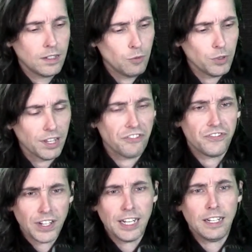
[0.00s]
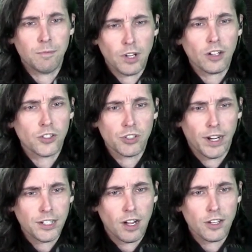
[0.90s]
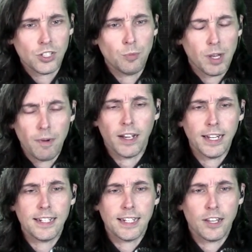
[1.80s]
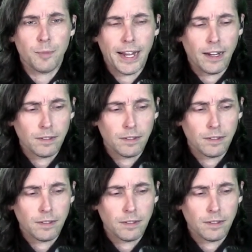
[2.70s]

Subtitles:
with a fitting Doctor Strange costume? Come on, get it together, man.